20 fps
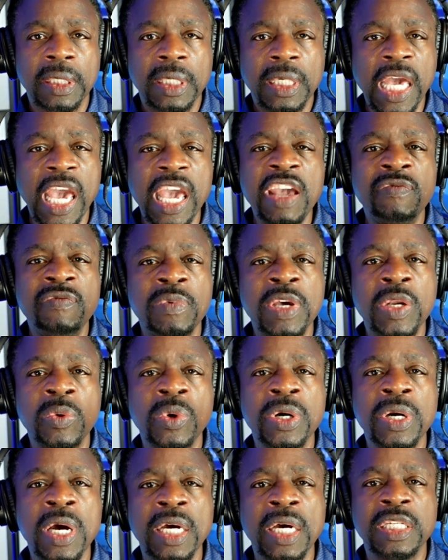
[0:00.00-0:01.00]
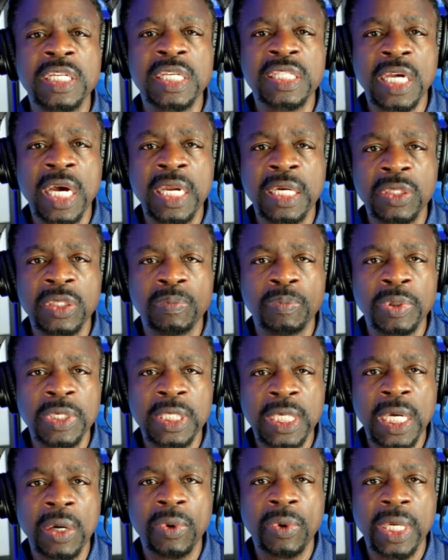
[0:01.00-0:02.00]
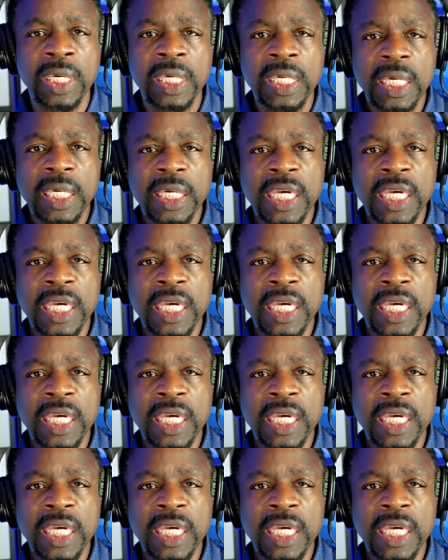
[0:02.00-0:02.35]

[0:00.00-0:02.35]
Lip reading: Cavemen were not designed to be that way.